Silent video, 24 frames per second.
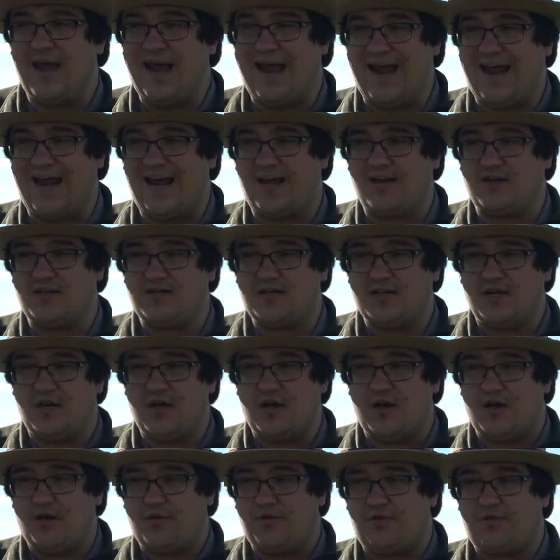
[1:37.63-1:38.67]
And
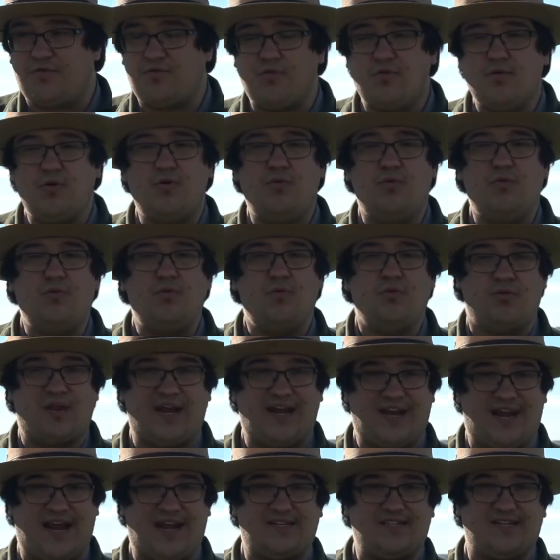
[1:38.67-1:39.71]
through
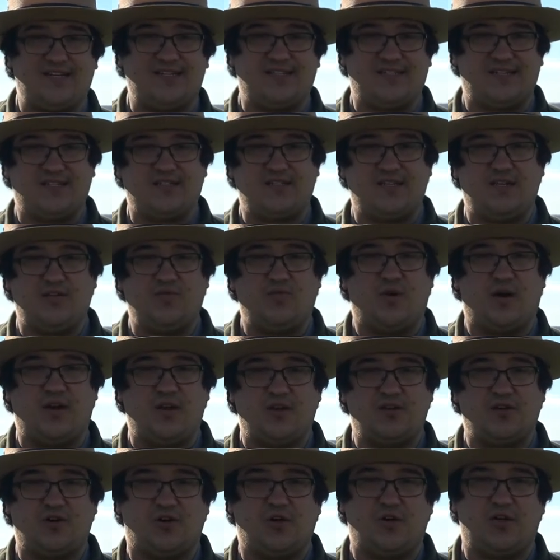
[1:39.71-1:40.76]
late 1861
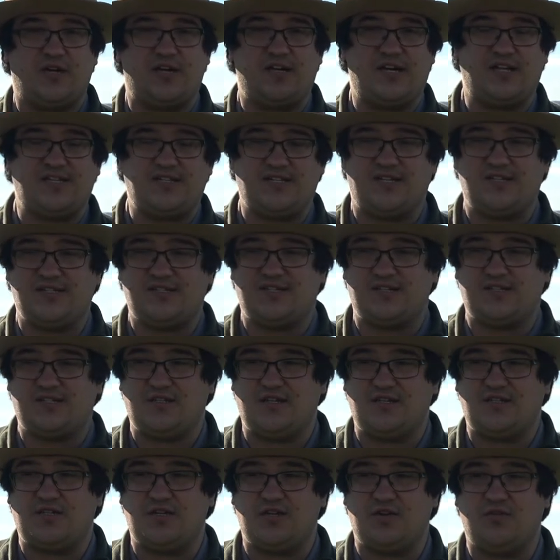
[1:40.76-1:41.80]
into early
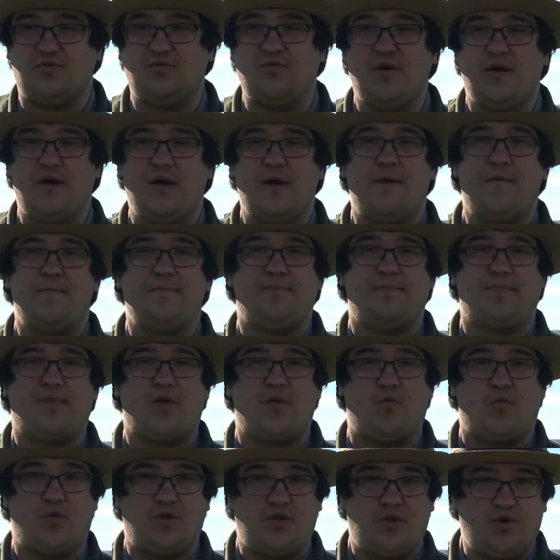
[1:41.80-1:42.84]
1862,
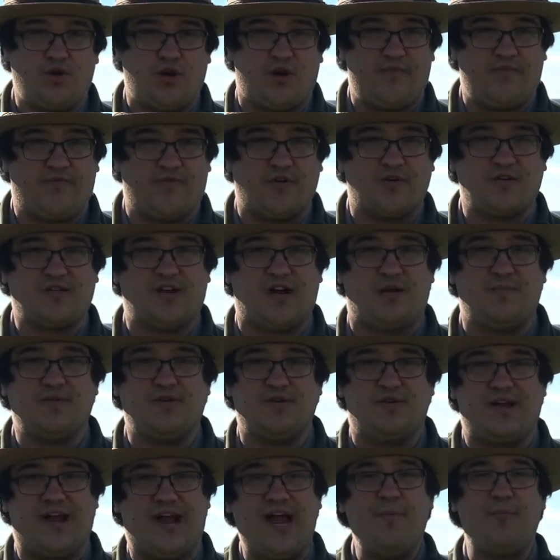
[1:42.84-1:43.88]
when the Union Army first comes
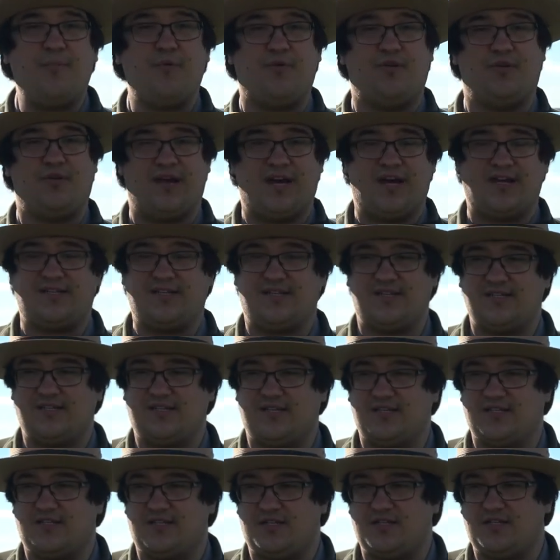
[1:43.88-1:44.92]
here in April
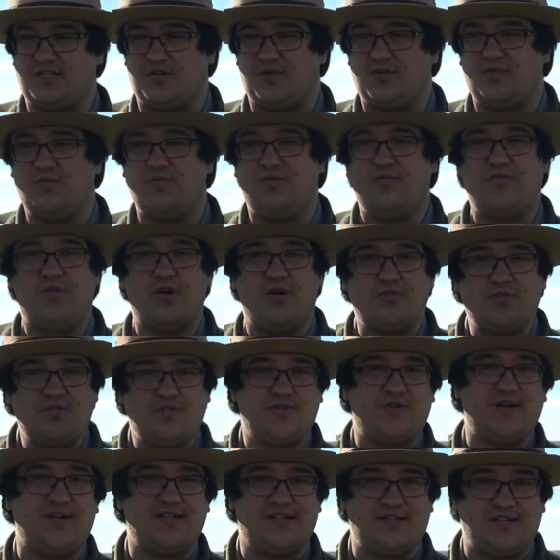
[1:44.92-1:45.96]
1862, those
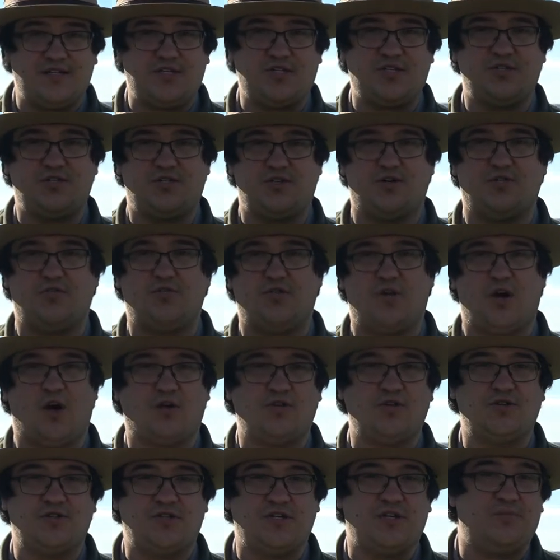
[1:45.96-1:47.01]
transitions are
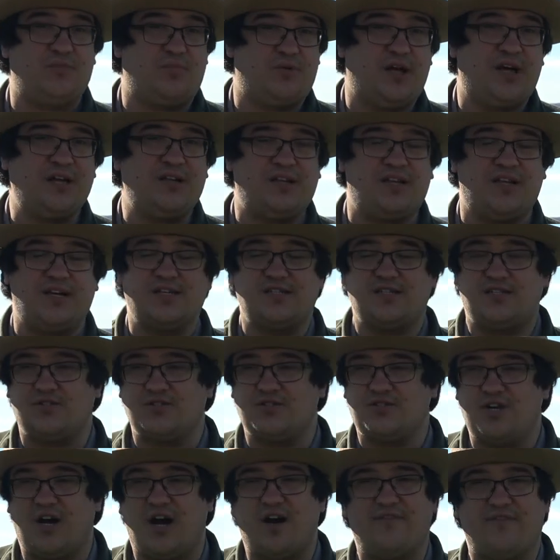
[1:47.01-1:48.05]
largely bloodless.
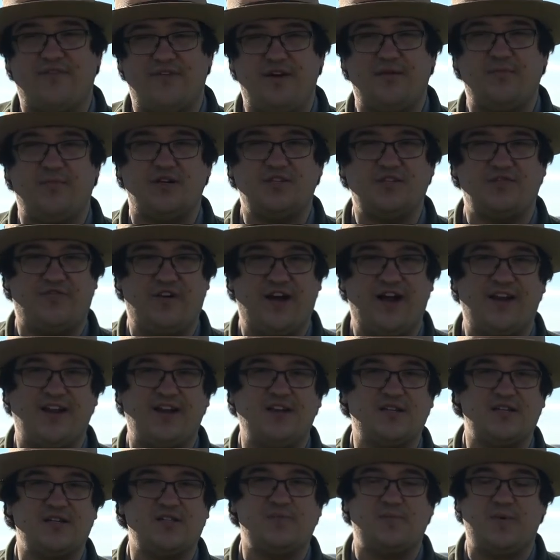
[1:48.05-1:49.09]
There's not very much
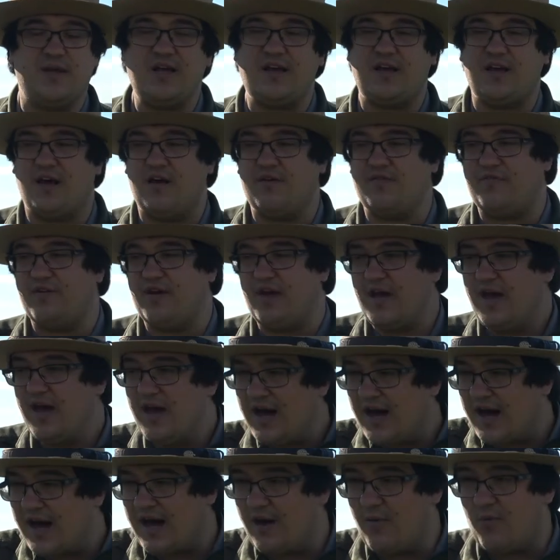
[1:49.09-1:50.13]
fighting to speak of.
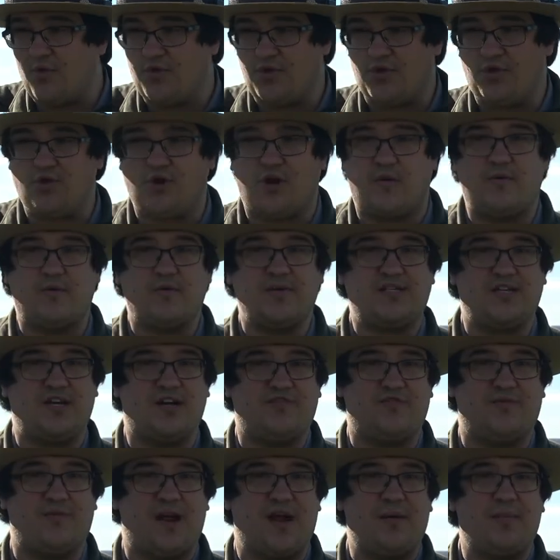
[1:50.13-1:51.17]
Uh, when the Union Army was here
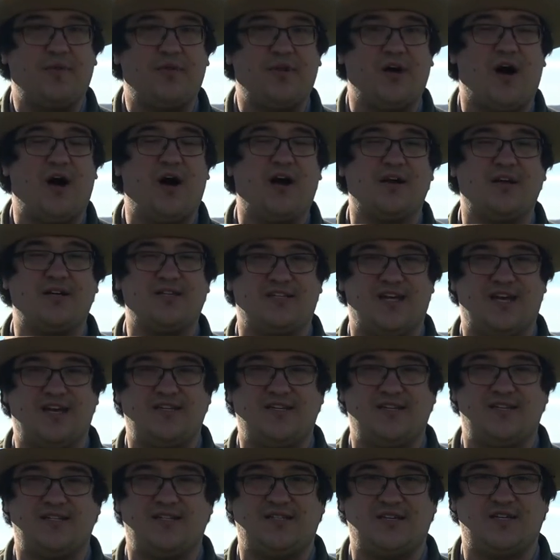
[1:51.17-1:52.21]
from April to August
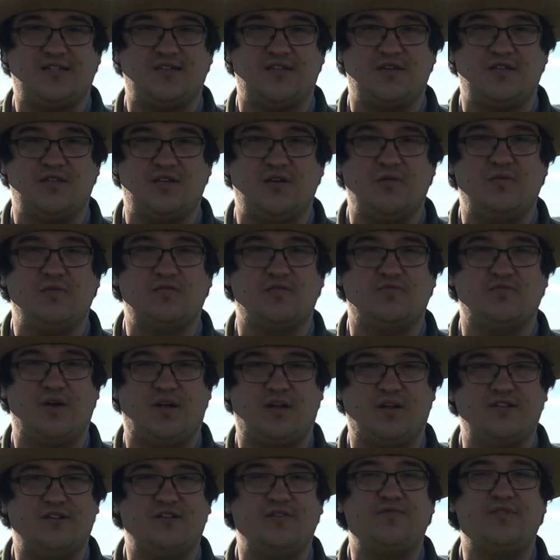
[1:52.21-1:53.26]
1862, it was a
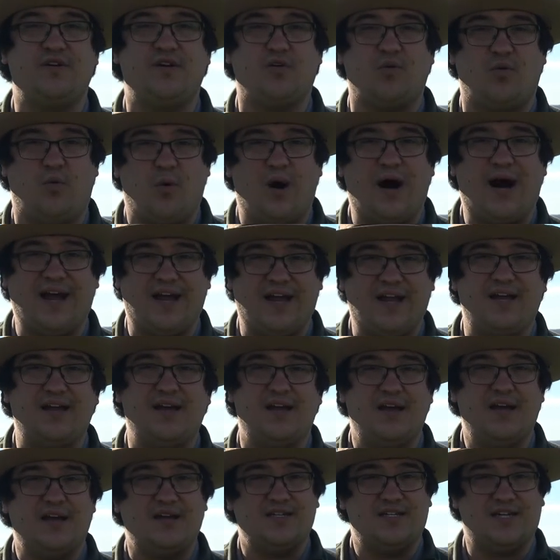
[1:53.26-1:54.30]
relatively quiet
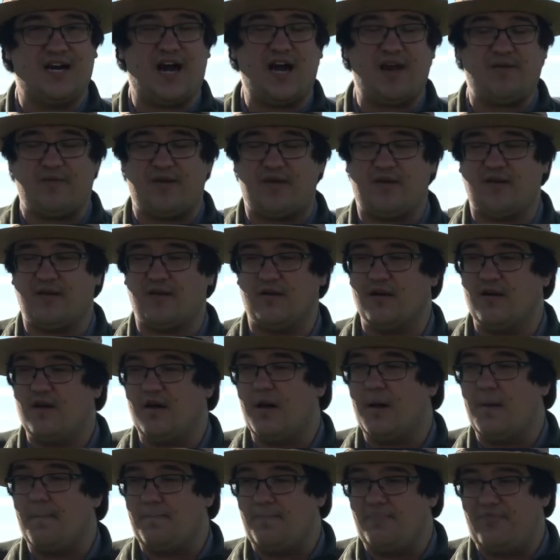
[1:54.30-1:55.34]
time here.
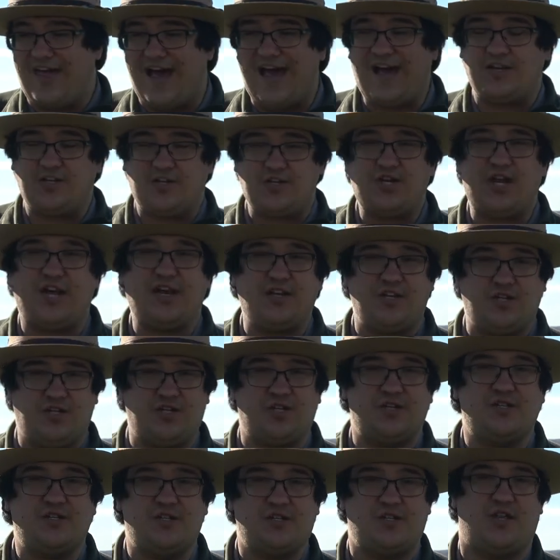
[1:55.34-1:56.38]
That
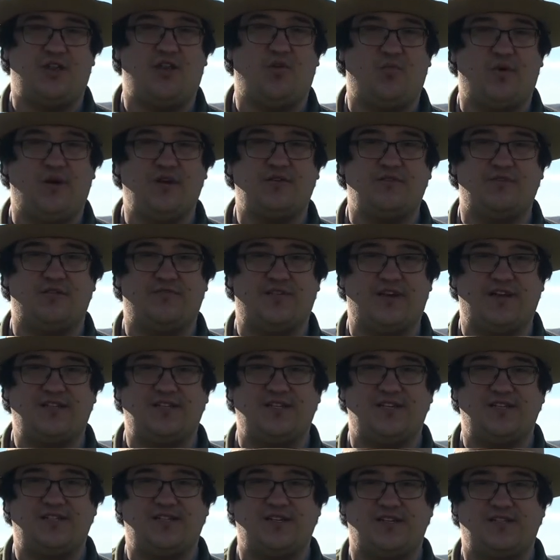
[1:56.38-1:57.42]
changes in the winter of
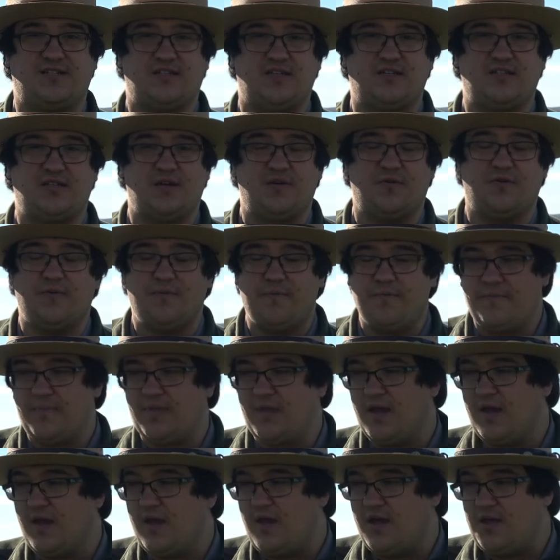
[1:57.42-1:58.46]
1862.
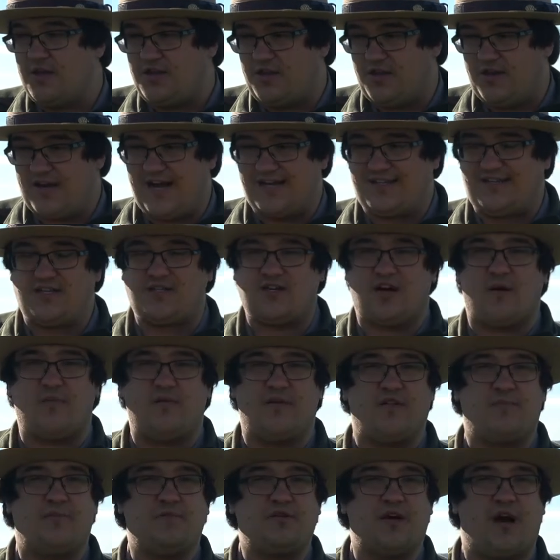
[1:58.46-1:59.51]
The United States Army
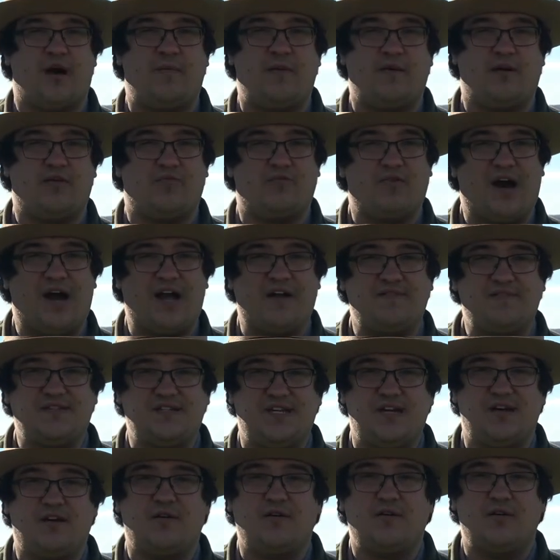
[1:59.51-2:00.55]
of the Potomac arrives
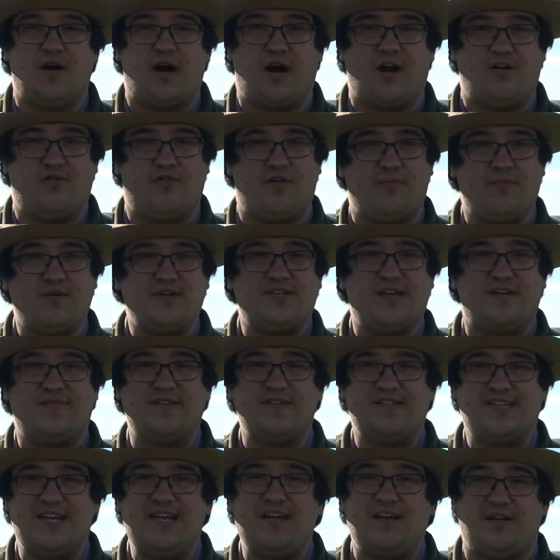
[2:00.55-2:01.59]
here on November
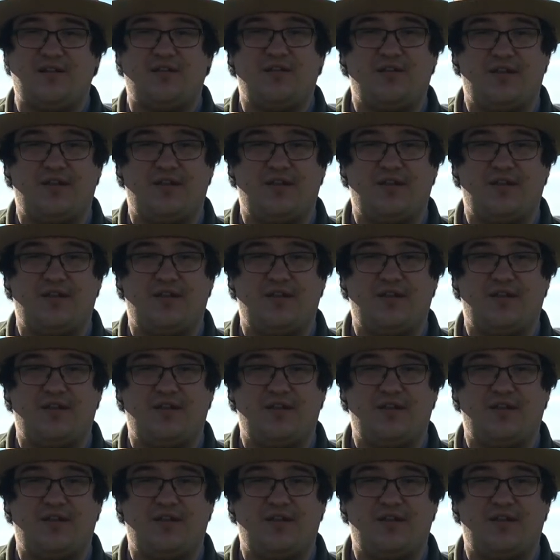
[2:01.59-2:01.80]
17th,